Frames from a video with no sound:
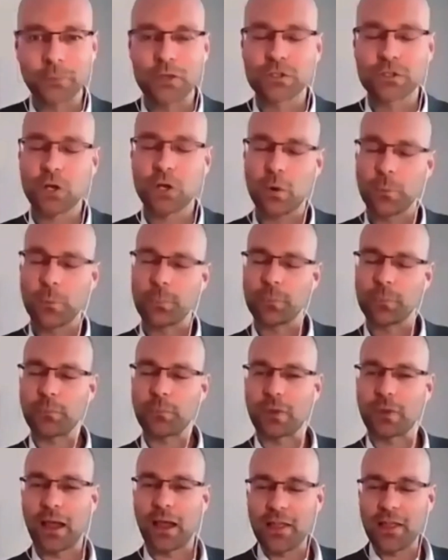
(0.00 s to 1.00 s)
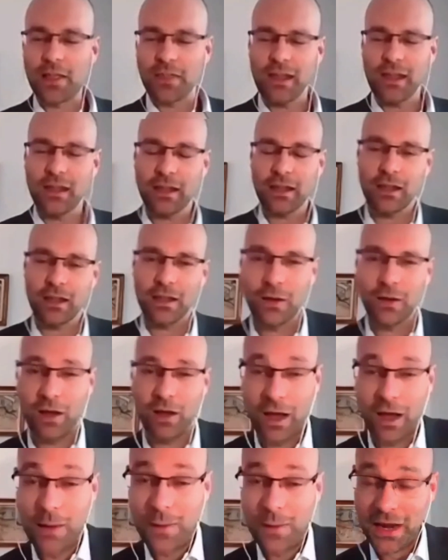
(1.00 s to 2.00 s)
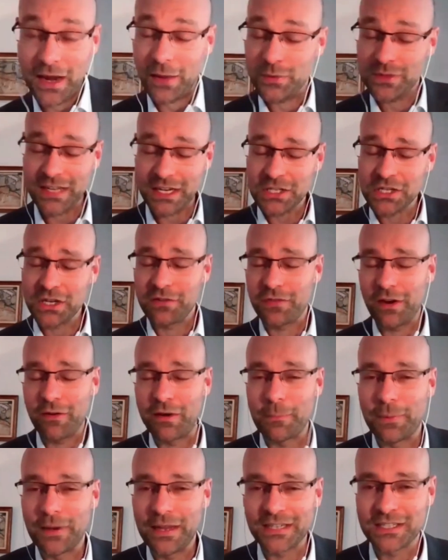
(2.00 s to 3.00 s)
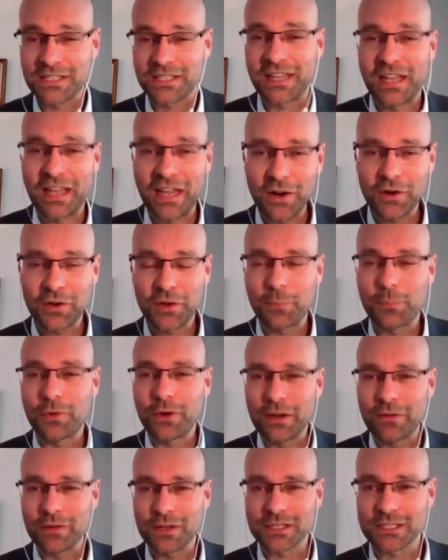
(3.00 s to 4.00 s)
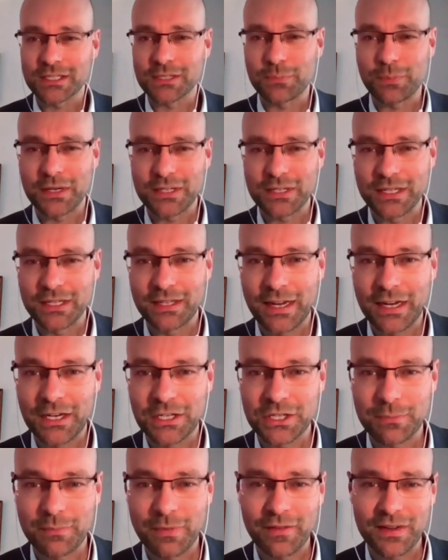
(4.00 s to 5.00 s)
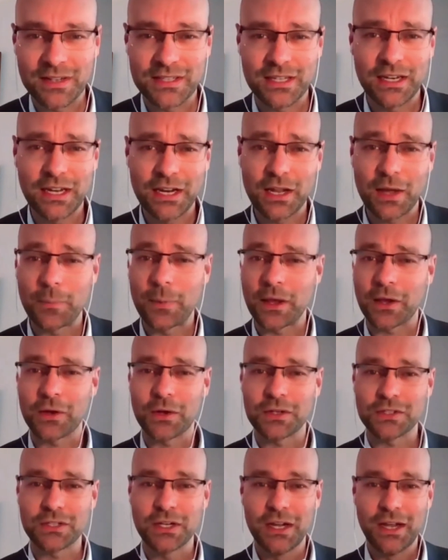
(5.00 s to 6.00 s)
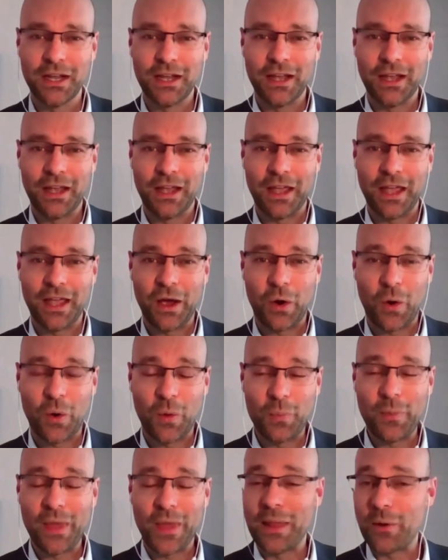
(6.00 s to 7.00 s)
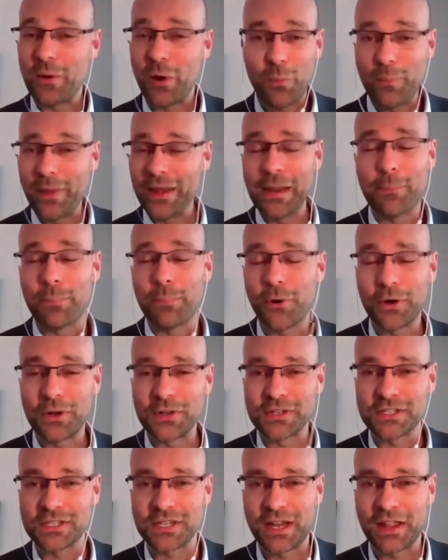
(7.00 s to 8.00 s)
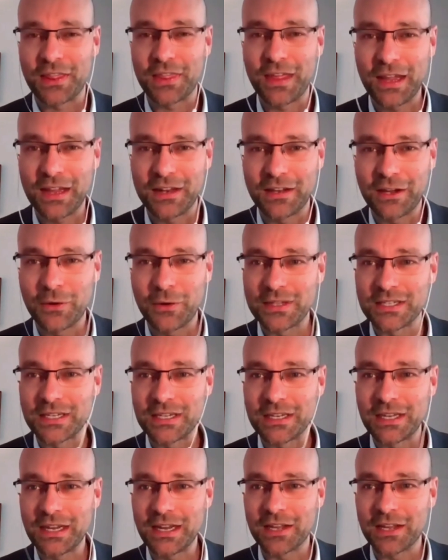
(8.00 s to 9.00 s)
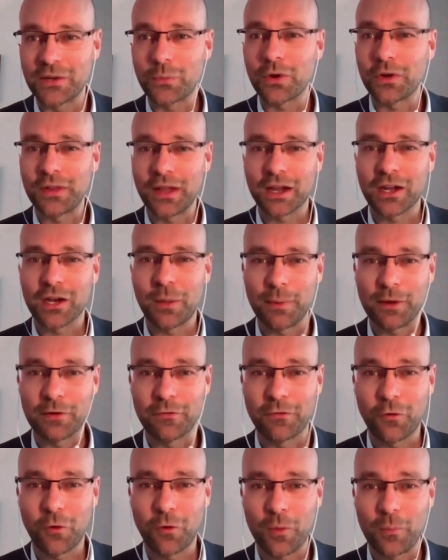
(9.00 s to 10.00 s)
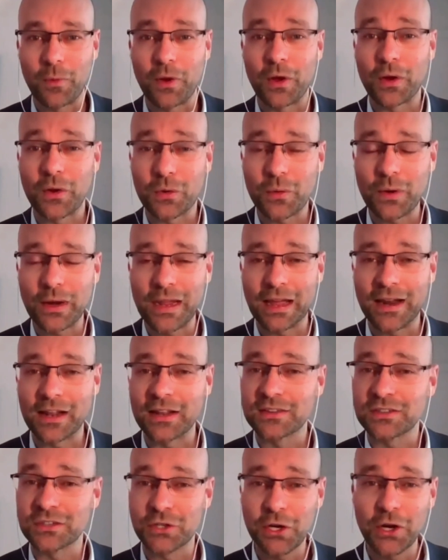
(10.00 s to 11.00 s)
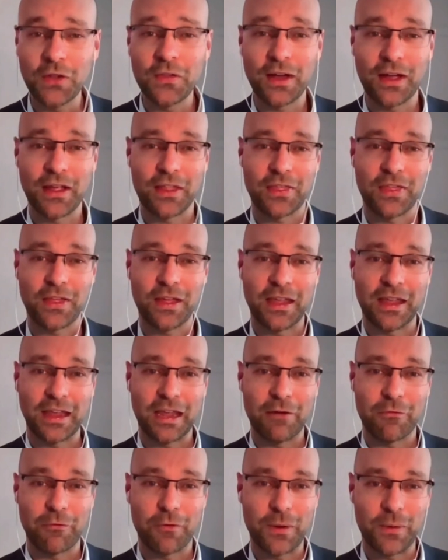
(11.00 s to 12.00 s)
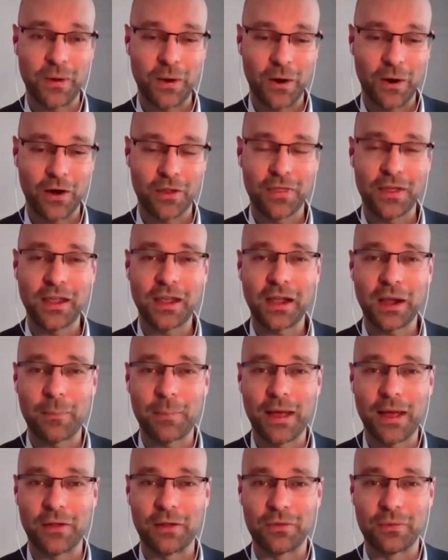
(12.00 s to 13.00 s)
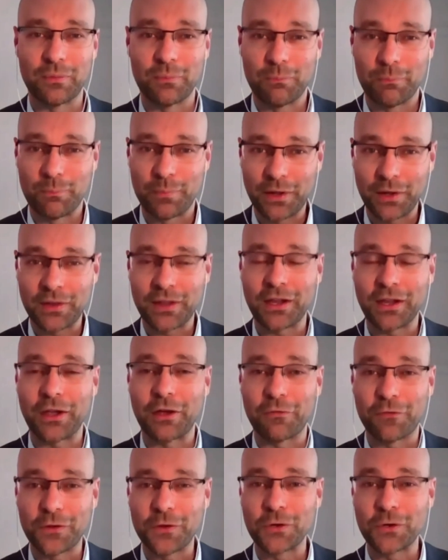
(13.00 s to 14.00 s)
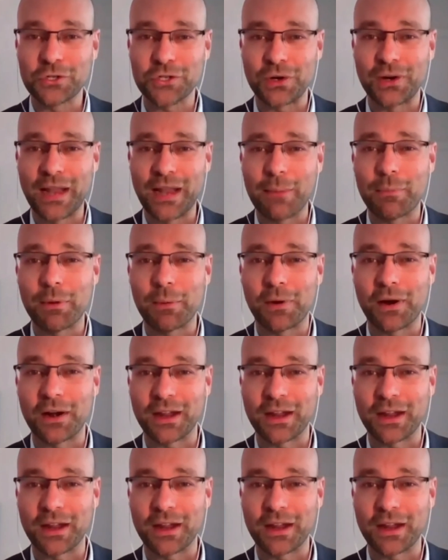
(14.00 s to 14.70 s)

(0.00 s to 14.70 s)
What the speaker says: So I think I was actually very pleased to hear the previous presentation by Vasilina, because on many points, I think the OECD and the World Economic Forum agree. And it's good, I think, if we are thinking about building a future labor